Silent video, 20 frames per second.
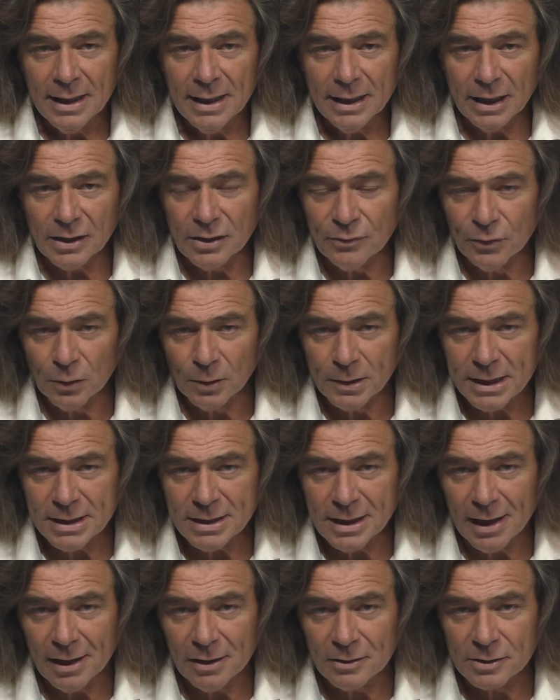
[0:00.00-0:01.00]
Get the full
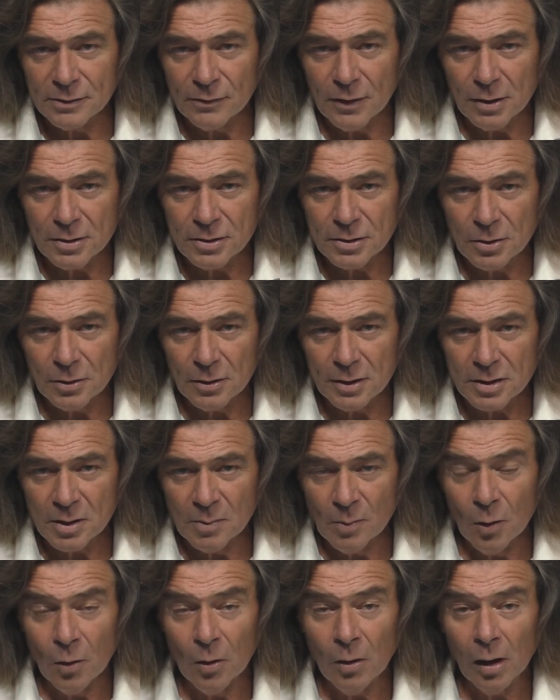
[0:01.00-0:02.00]
details of those stories
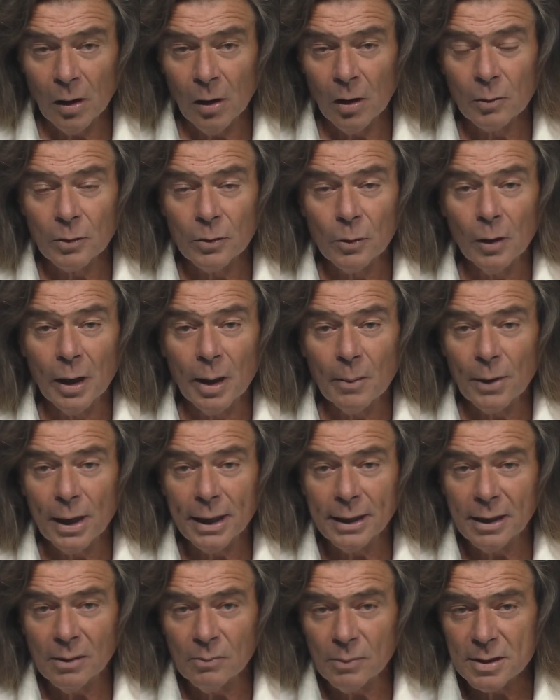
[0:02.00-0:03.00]
and more, along with all our
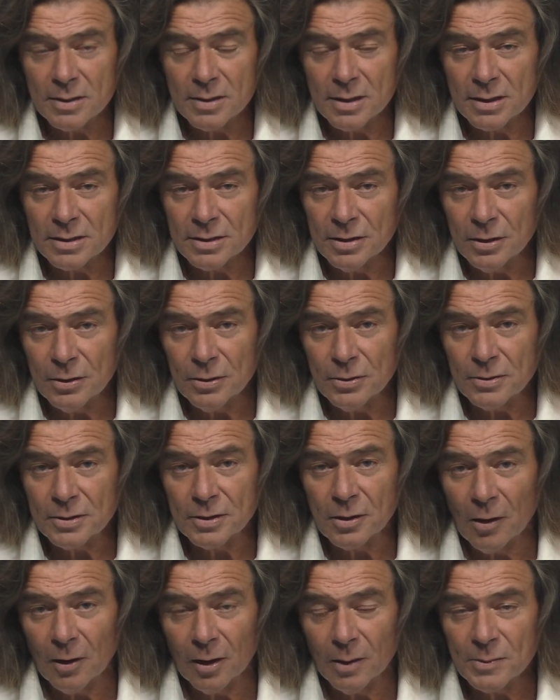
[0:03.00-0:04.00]
breaking business news,
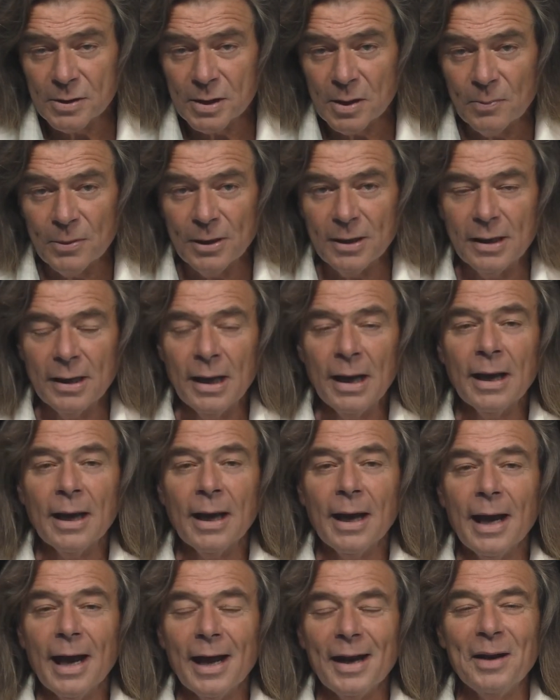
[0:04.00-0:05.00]
columns and opinion
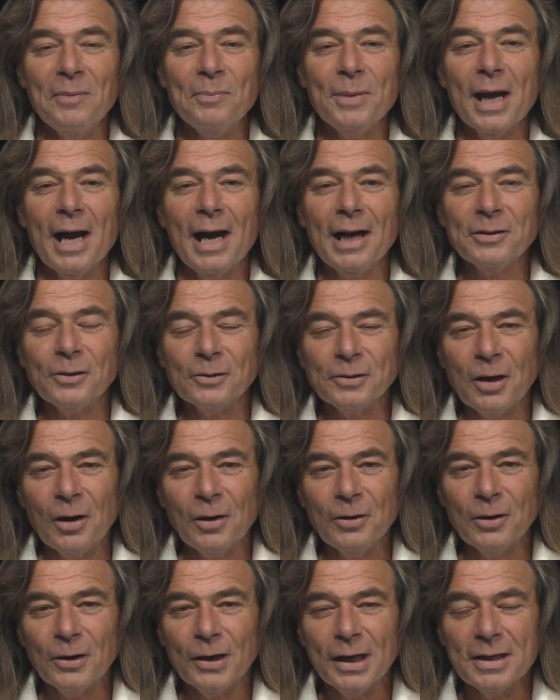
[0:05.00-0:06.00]
at
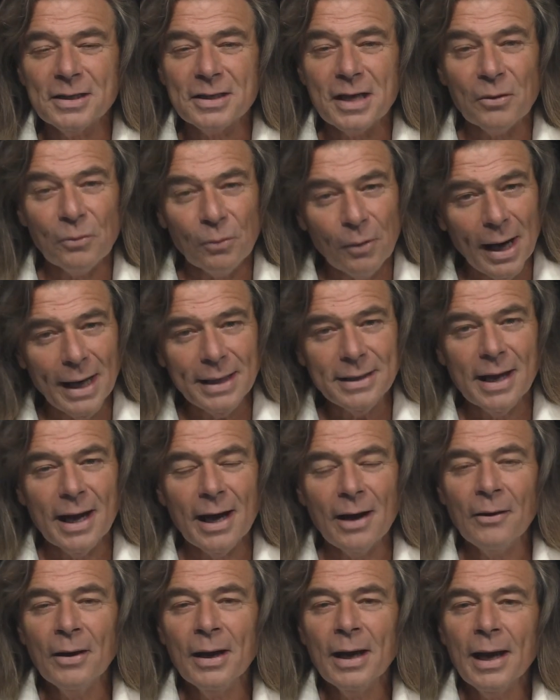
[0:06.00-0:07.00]
nbr.co.nz right
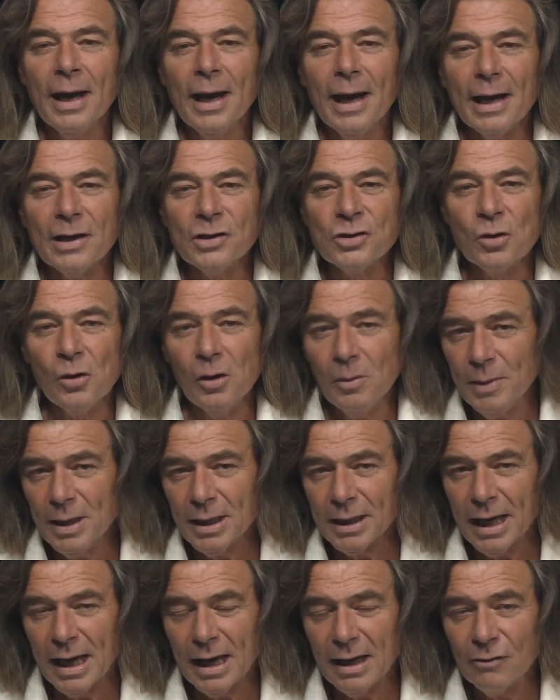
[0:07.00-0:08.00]
now. And join me
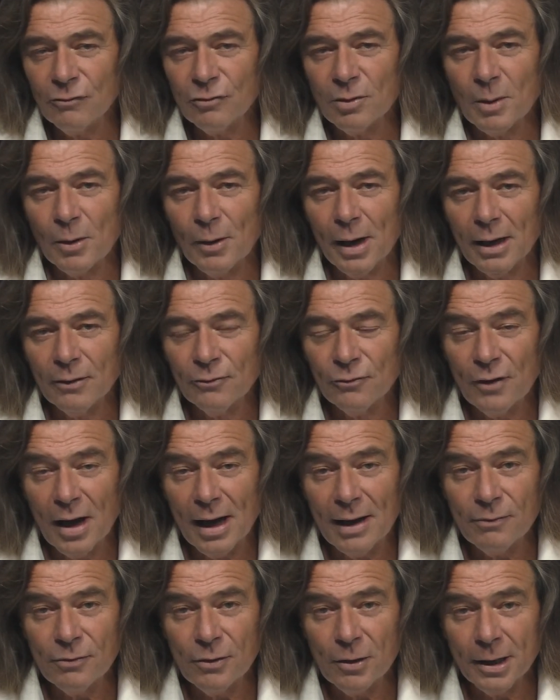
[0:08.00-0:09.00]
again from around
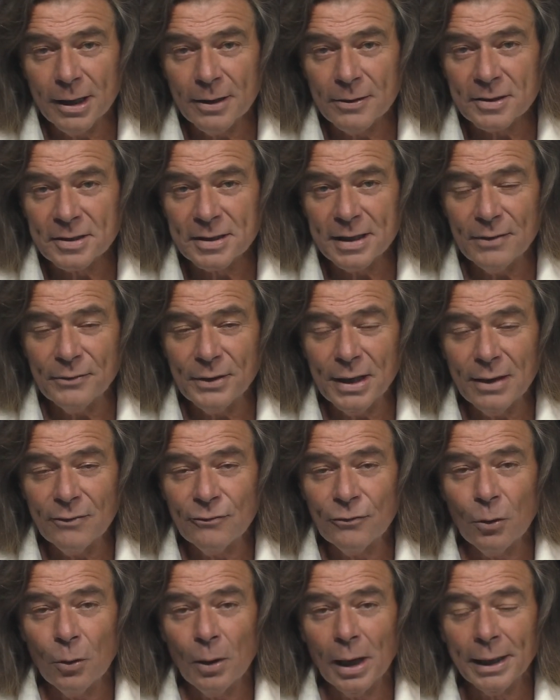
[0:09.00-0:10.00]
5:30 this evening
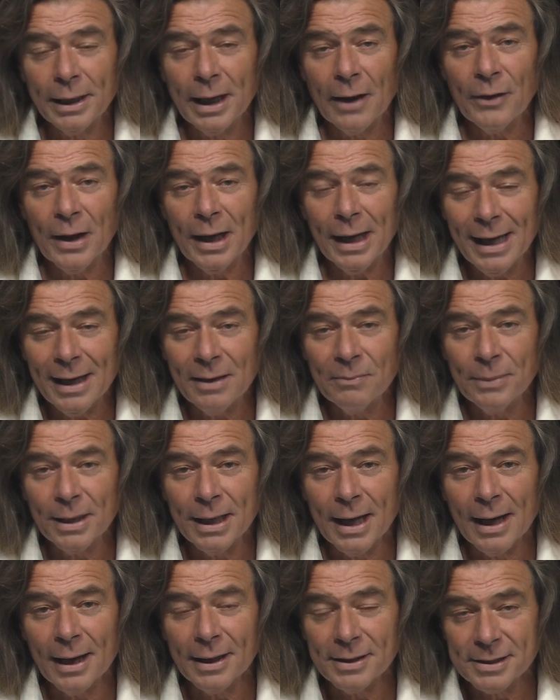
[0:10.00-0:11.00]
for another
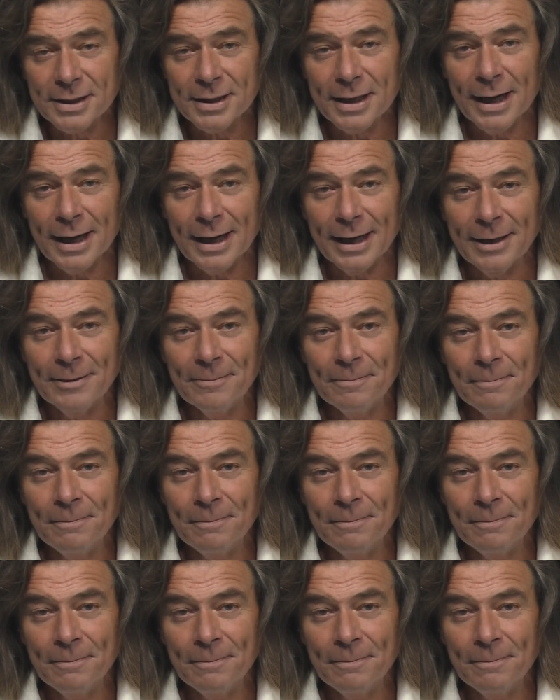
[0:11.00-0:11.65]
NBR Today.